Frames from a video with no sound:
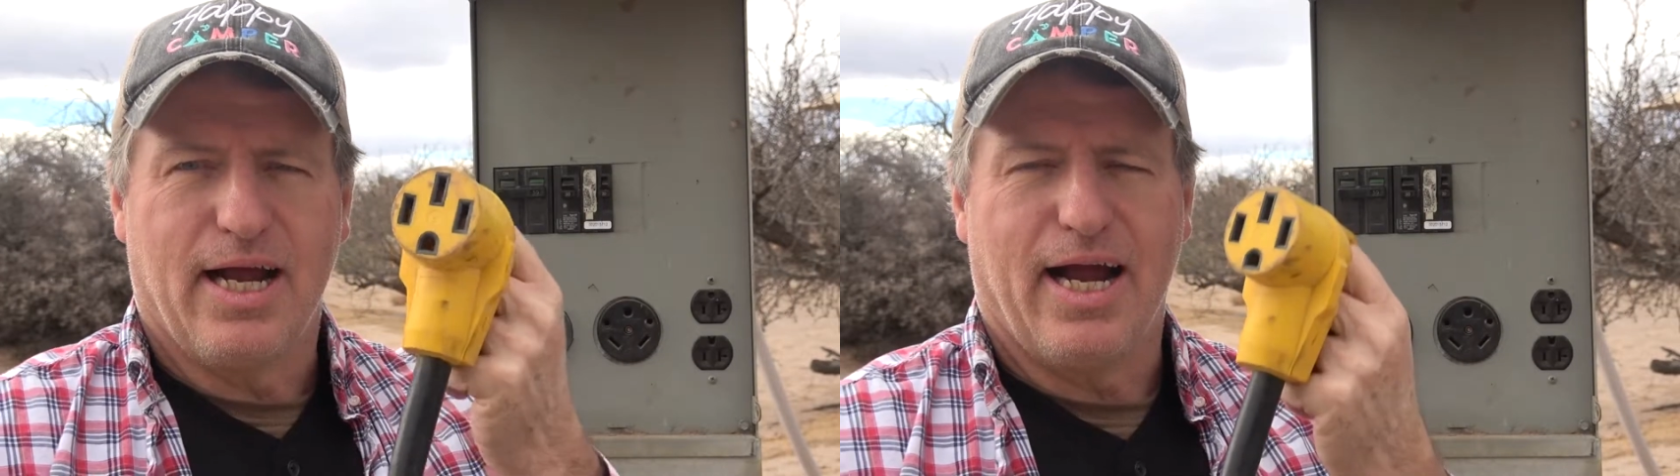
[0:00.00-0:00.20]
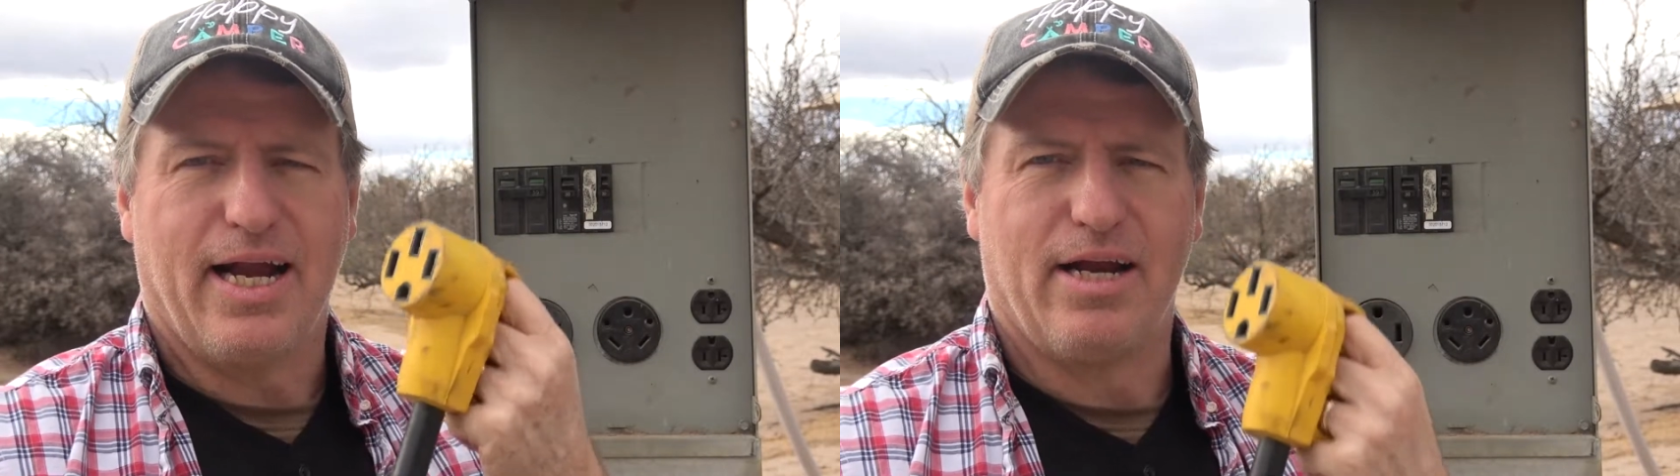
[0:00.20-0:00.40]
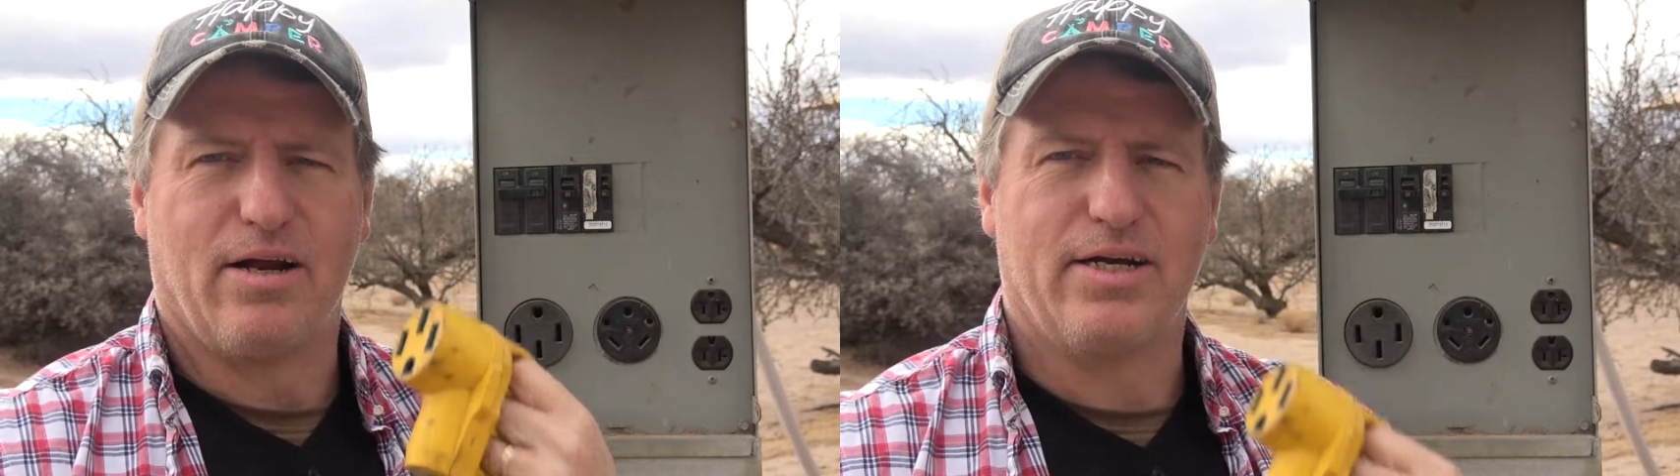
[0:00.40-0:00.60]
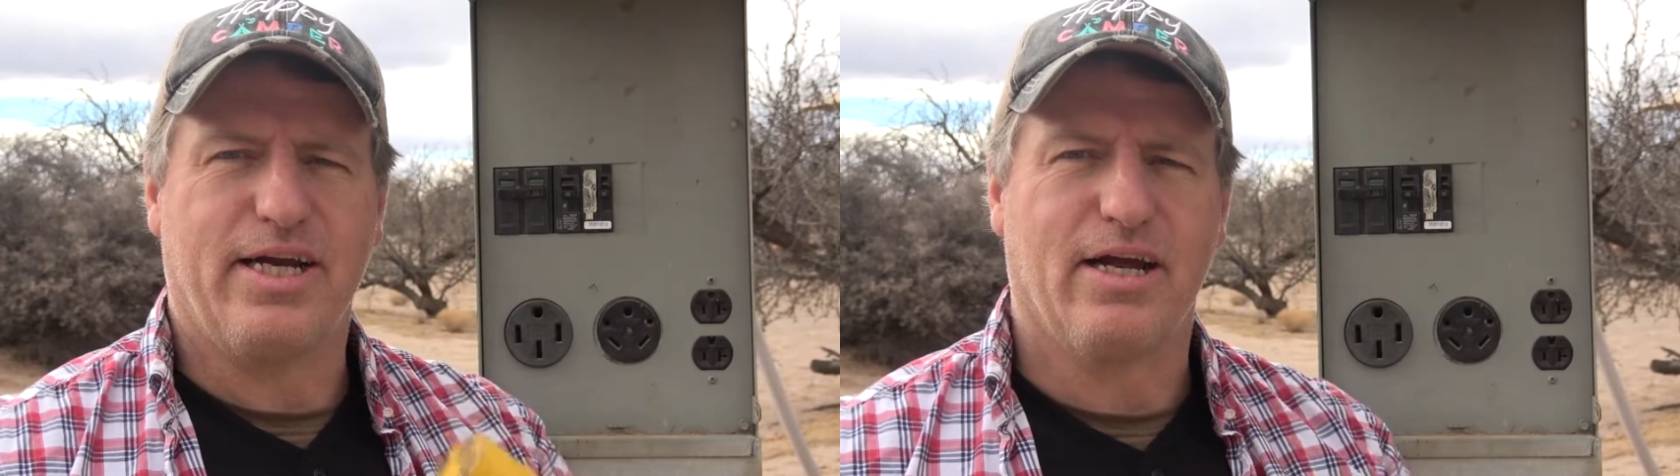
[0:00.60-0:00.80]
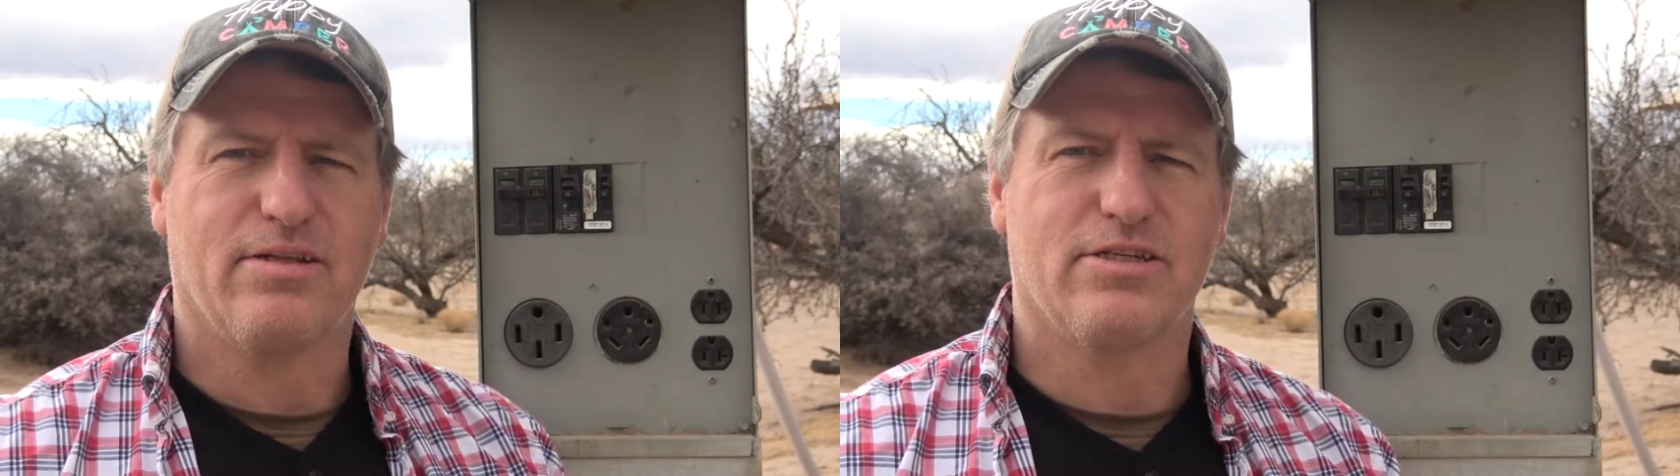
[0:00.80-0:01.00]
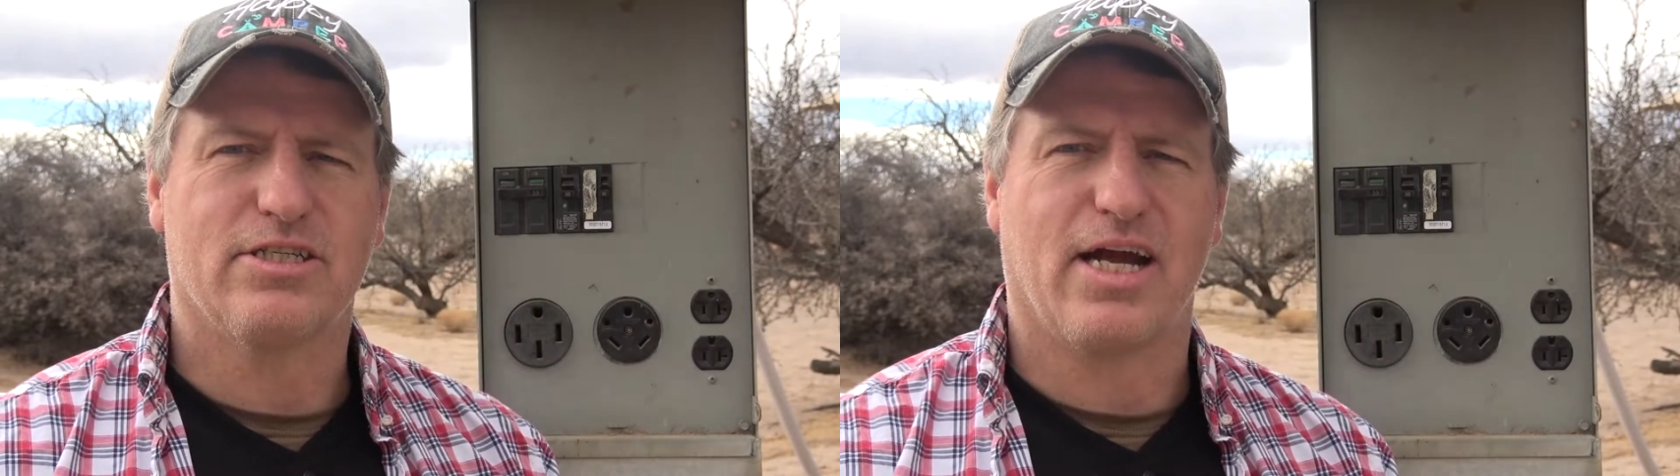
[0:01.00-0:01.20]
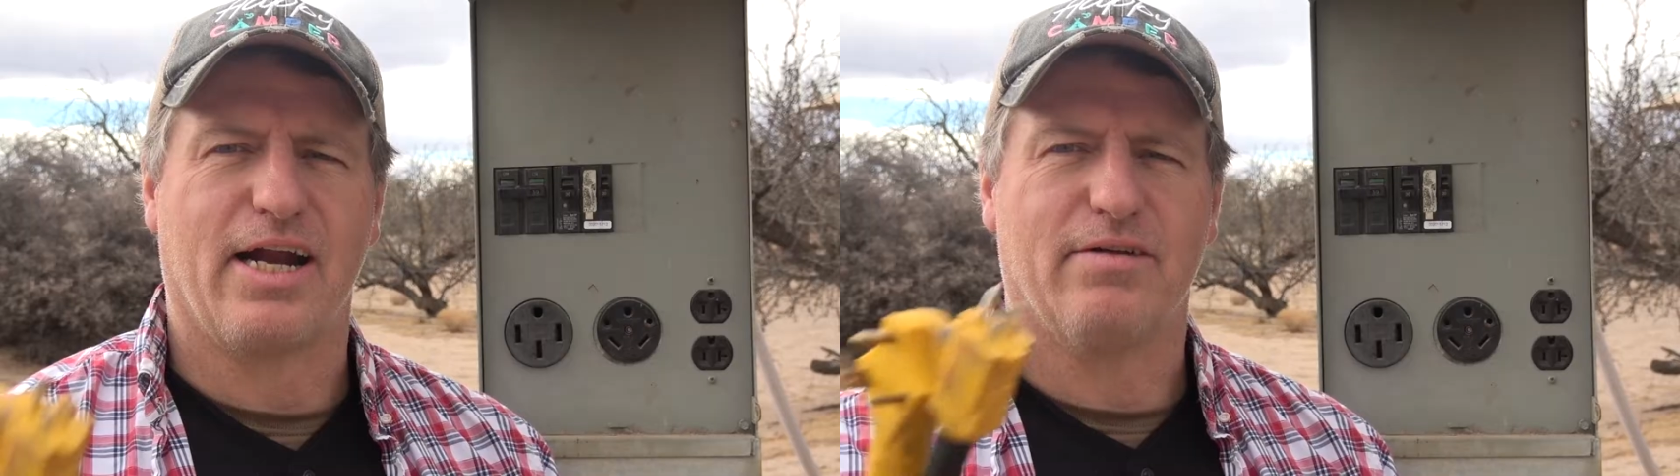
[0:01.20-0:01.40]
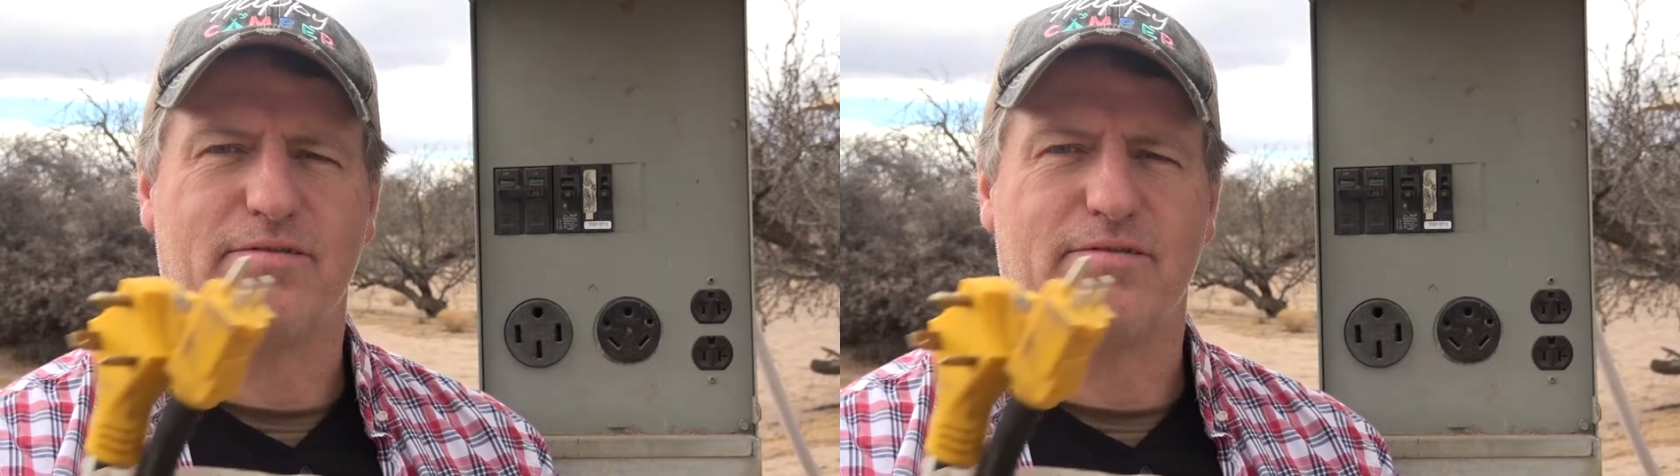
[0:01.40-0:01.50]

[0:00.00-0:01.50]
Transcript: And on the other side of